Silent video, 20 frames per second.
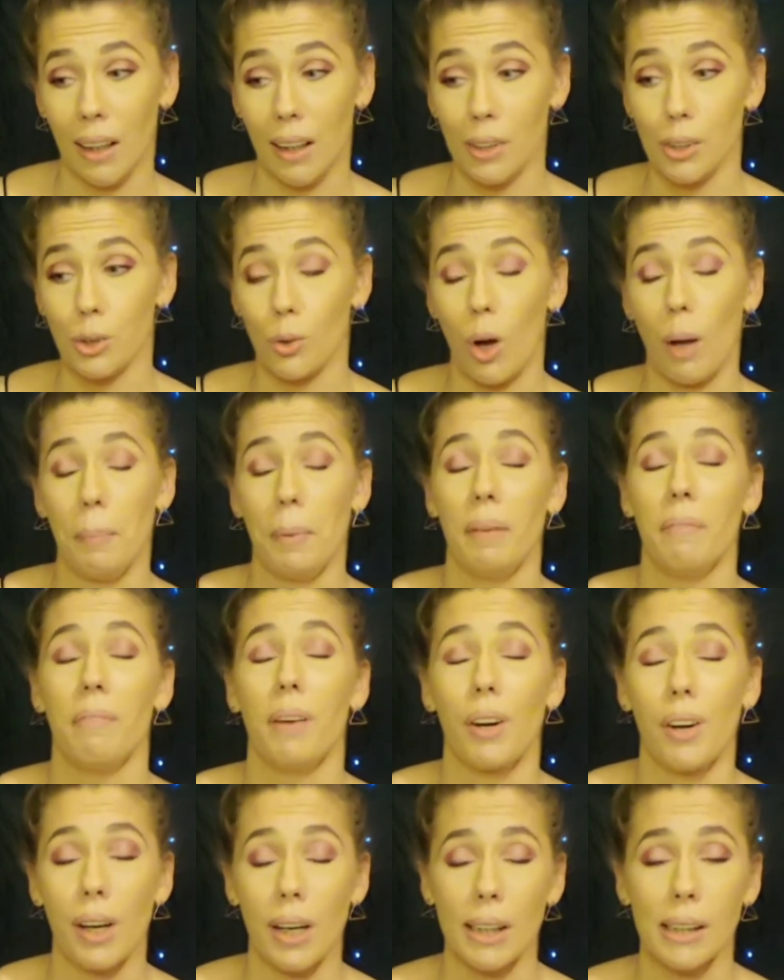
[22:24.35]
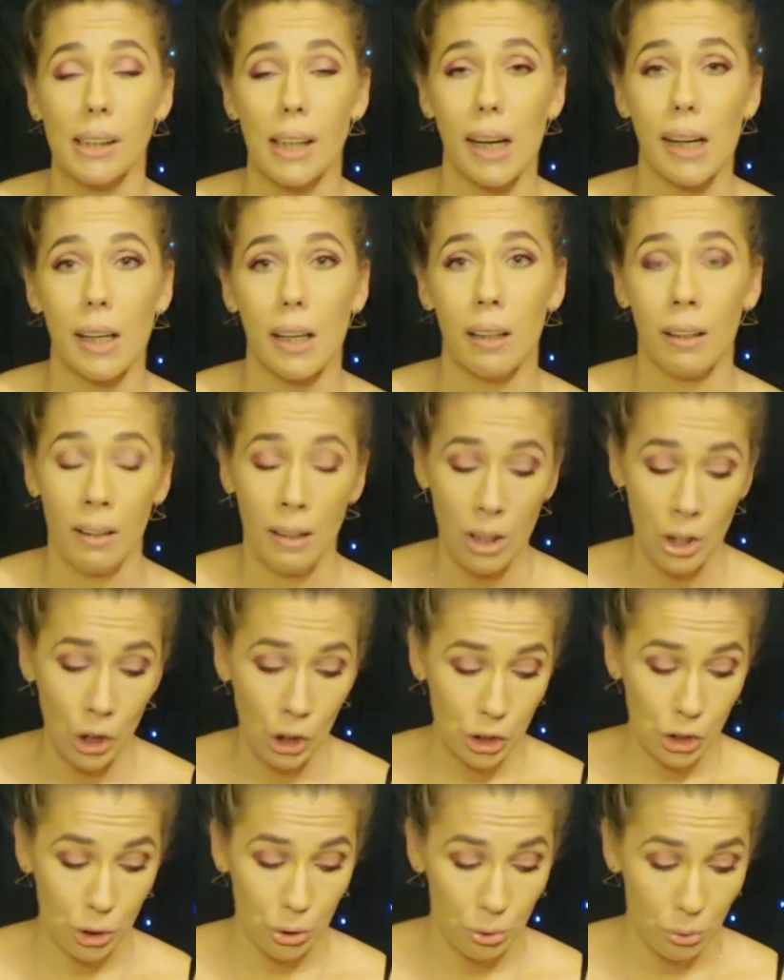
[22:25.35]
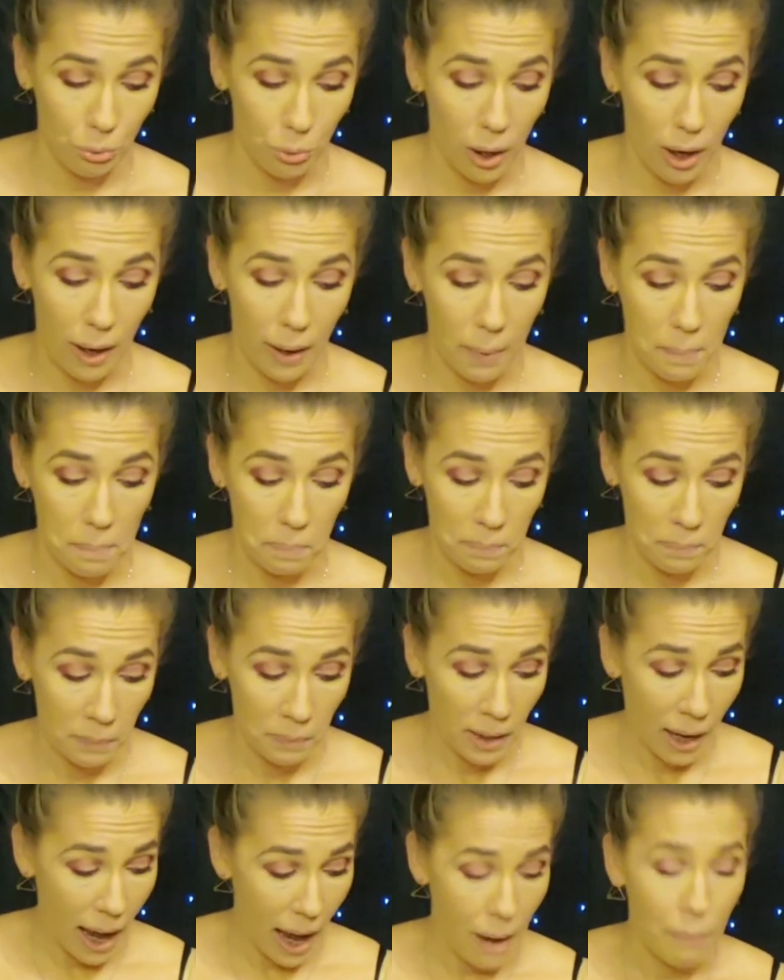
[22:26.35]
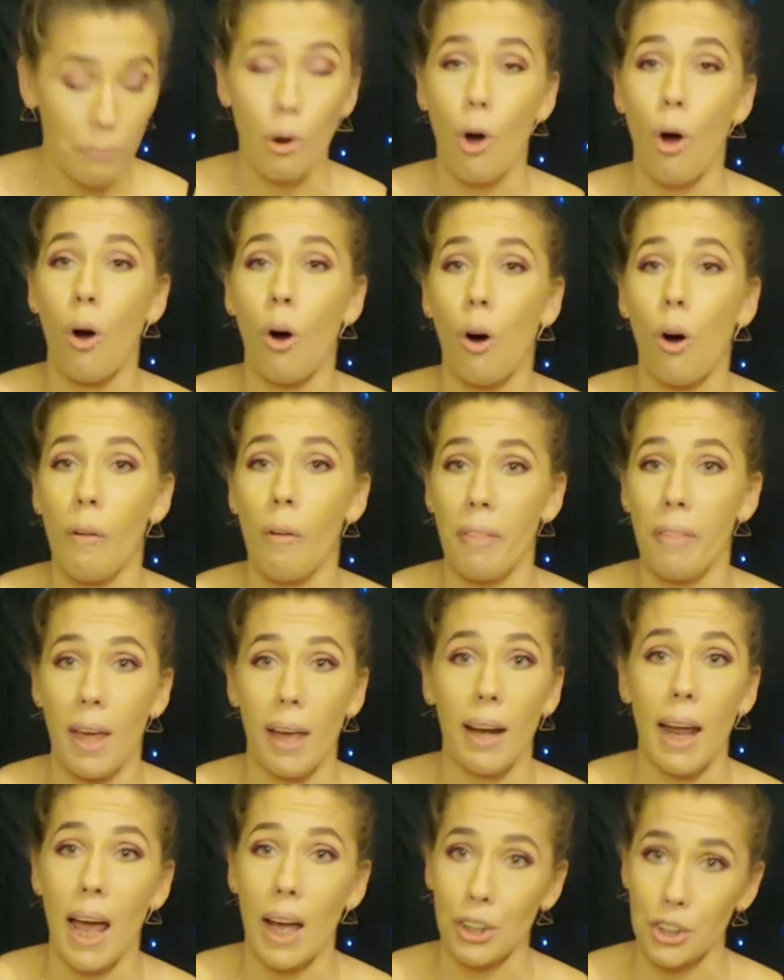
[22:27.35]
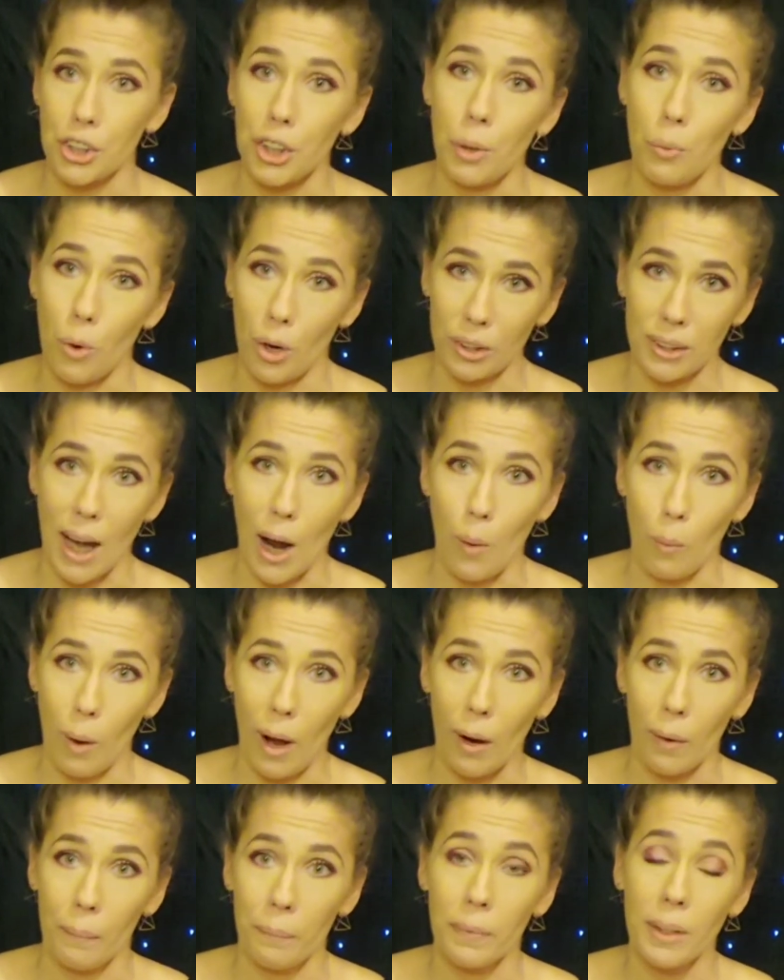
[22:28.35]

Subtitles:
So I'm very excited to have a haul that actually worked out well.